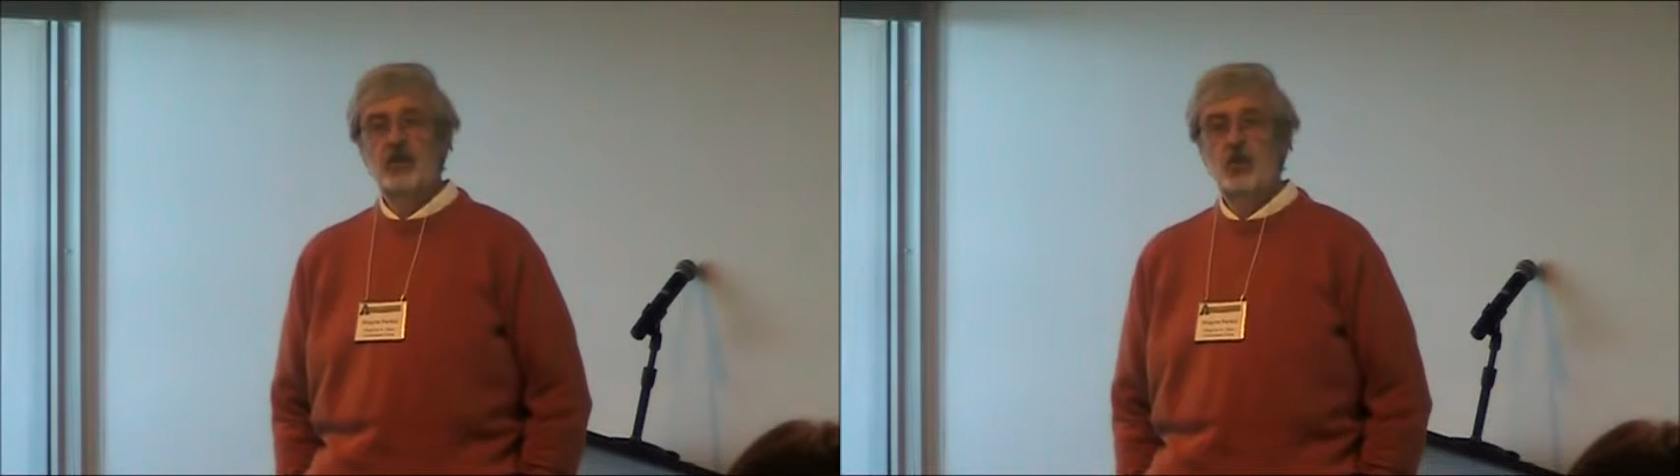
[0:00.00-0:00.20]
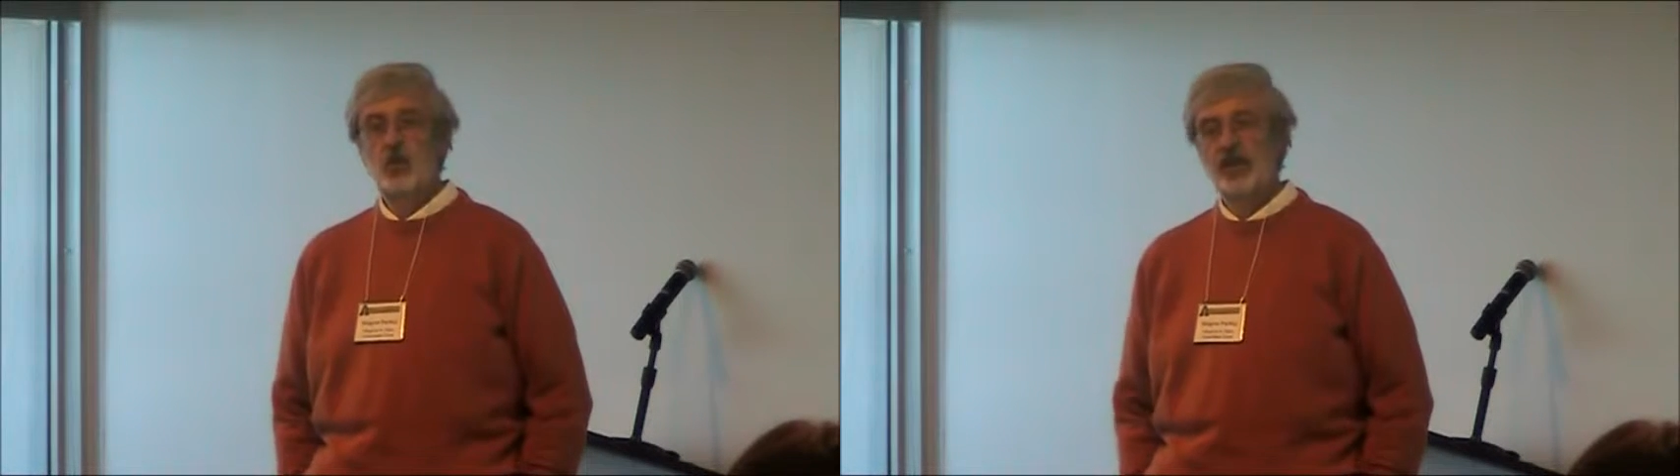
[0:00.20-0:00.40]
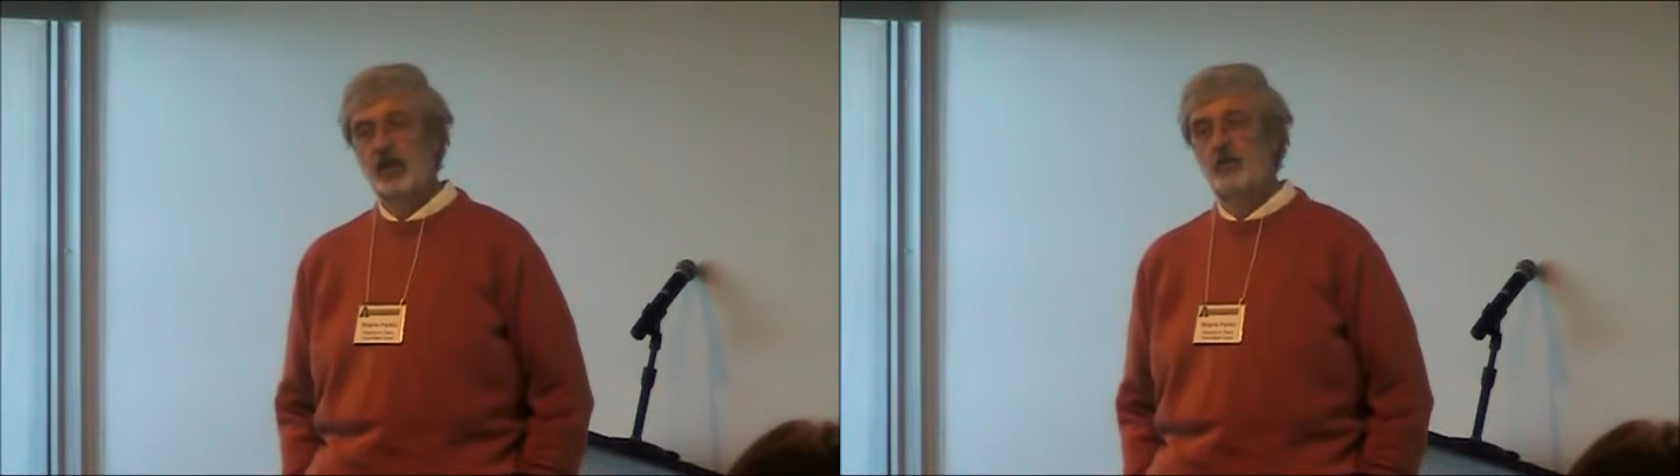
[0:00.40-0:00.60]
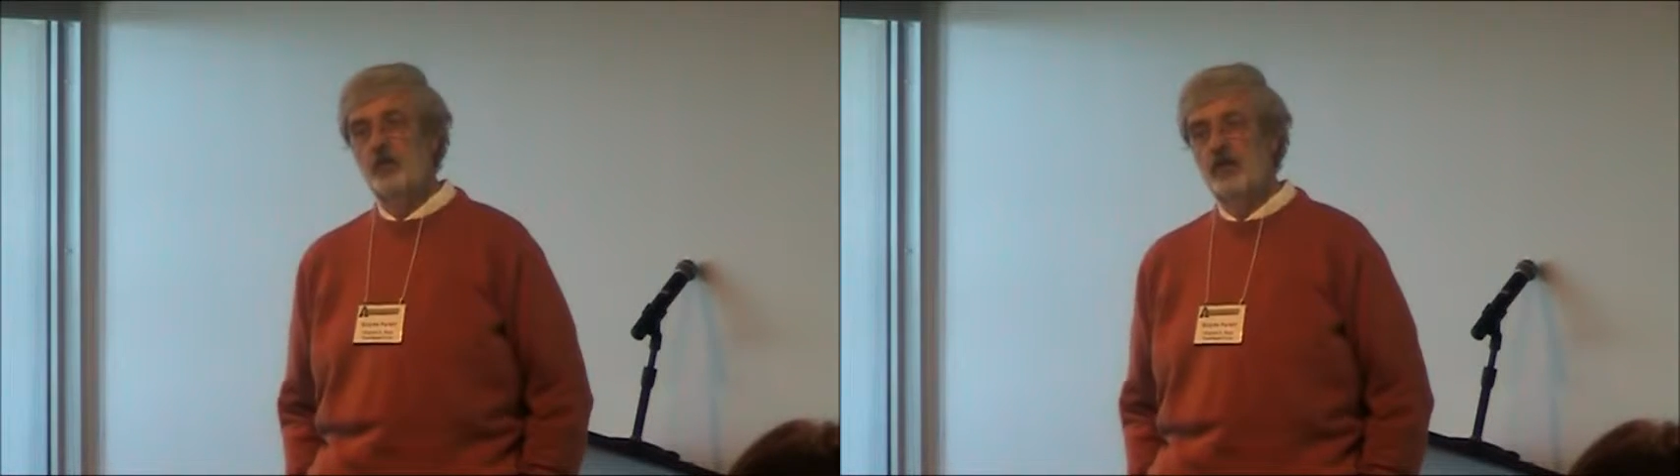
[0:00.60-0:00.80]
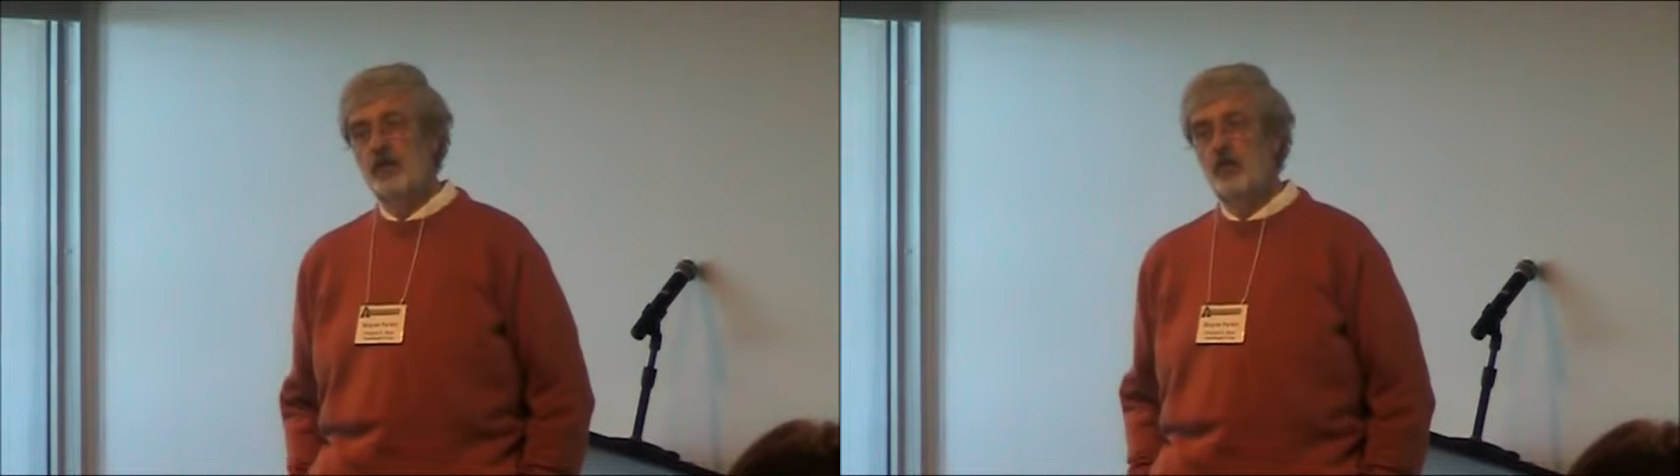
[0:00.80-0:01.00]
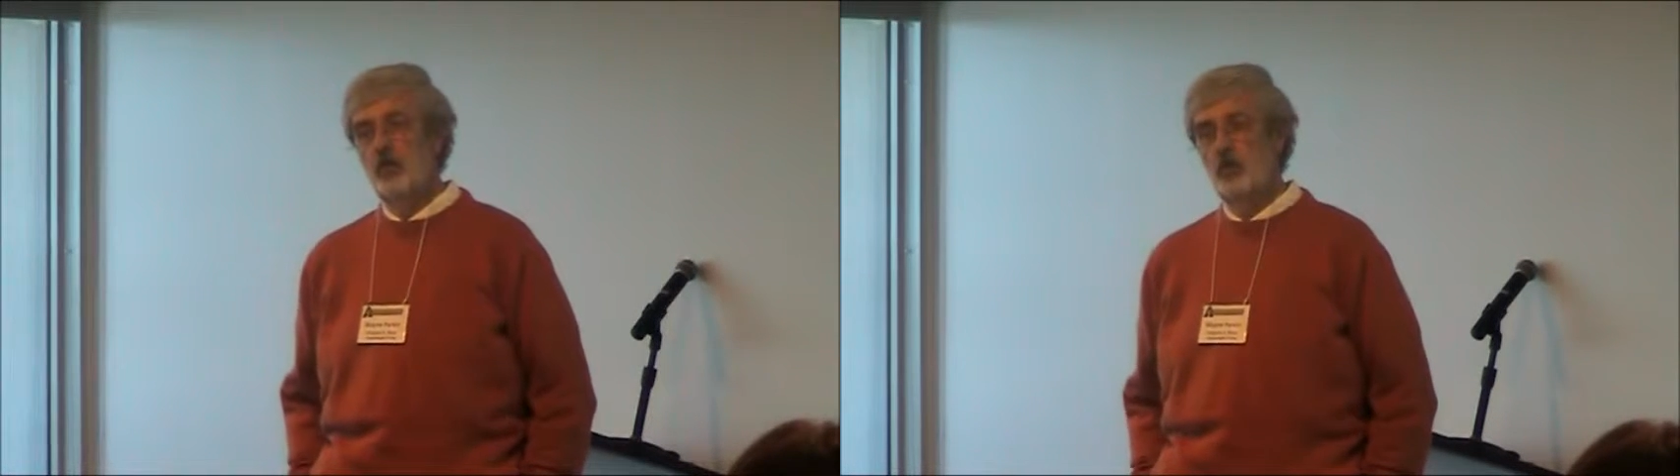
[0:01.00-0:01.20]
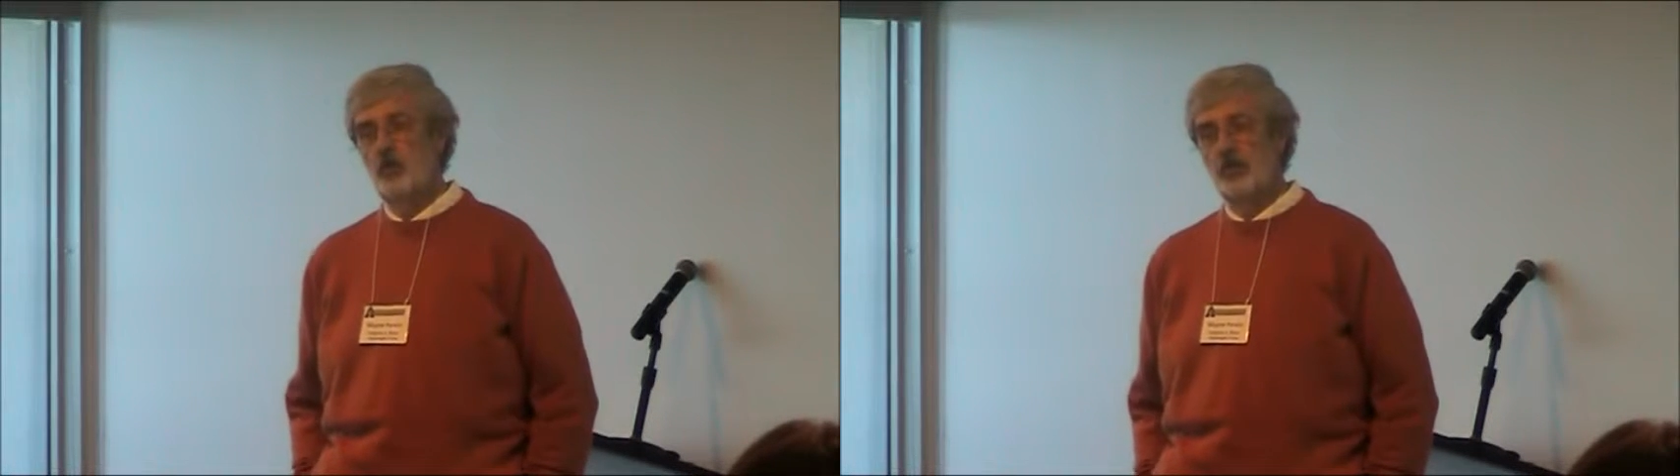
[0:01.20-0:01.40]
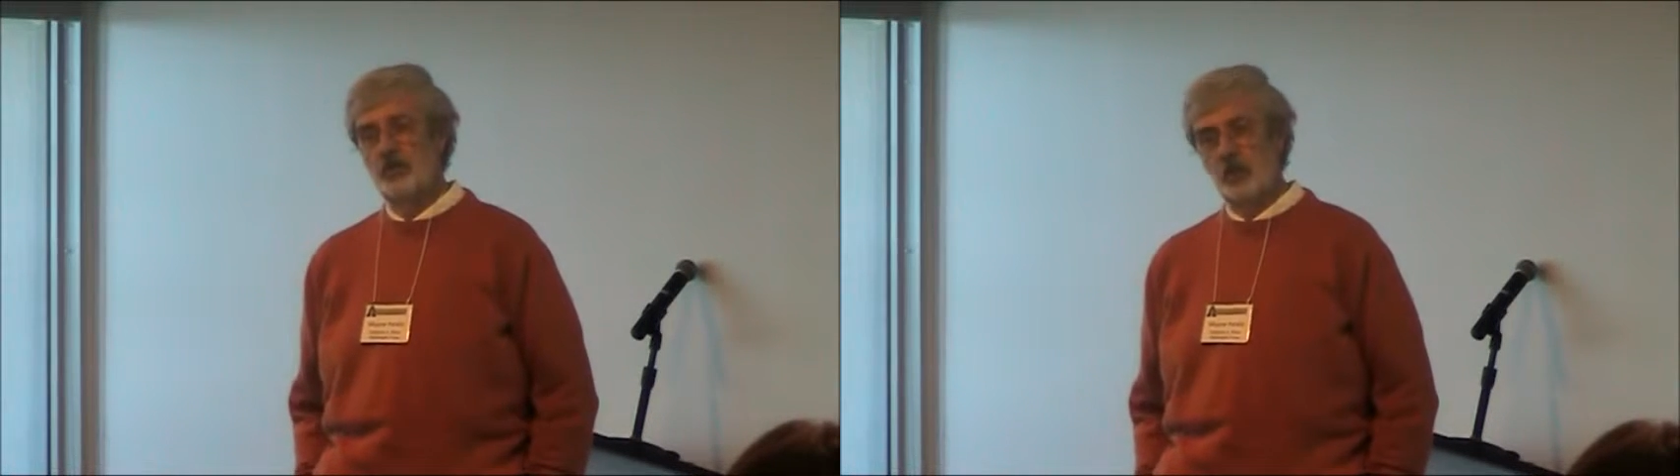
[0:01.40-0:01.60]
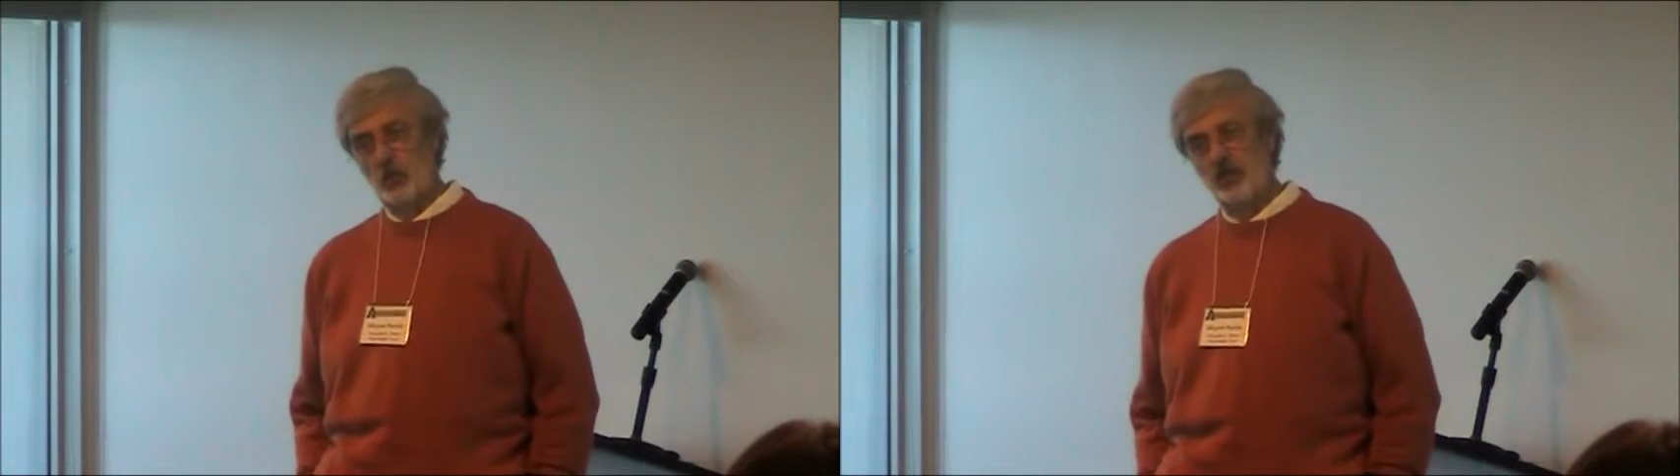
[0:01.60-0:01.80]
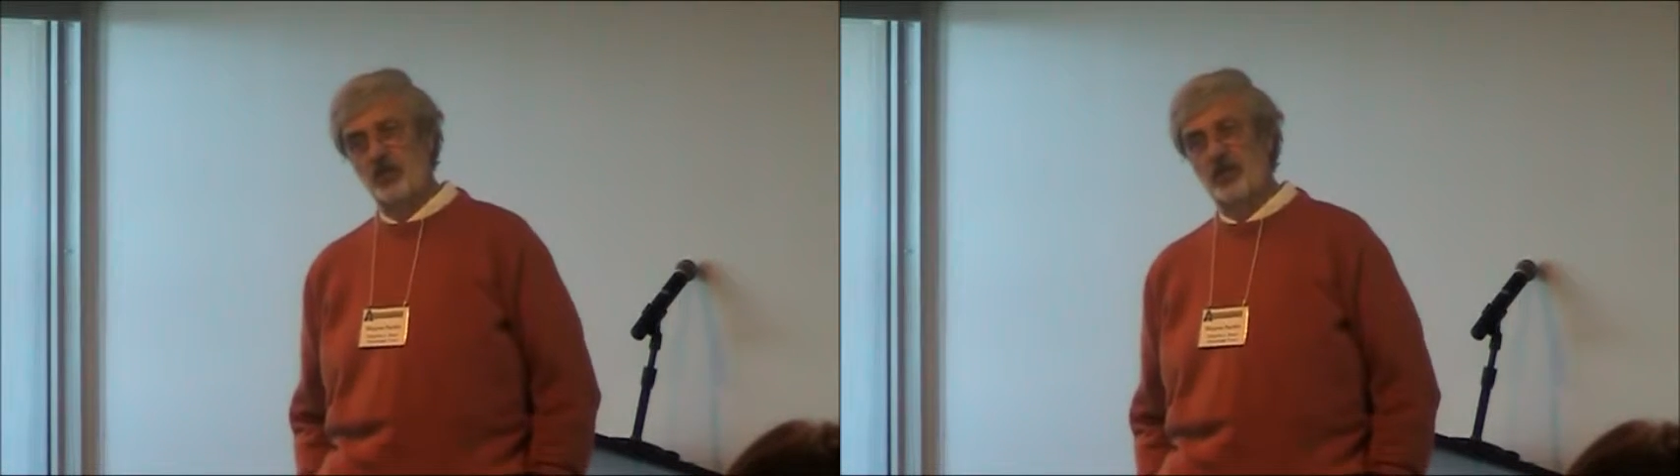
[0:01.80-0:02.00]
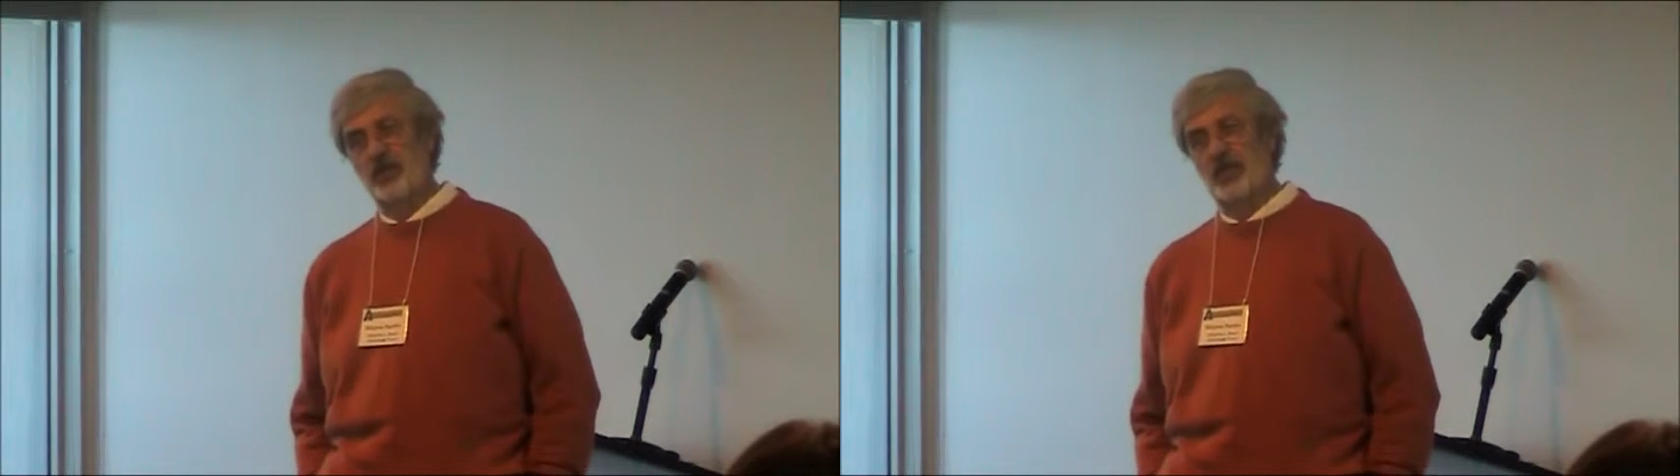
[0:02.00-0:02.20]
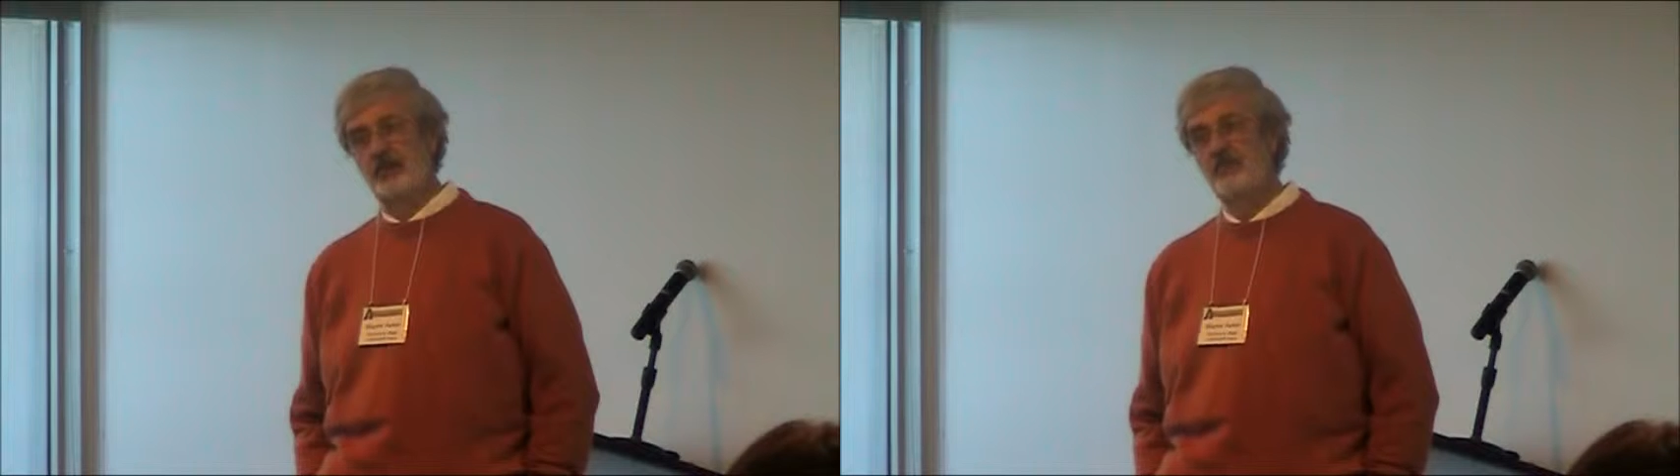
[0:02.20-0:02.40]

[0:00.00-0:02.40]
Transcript: what the affinity group is focusing on.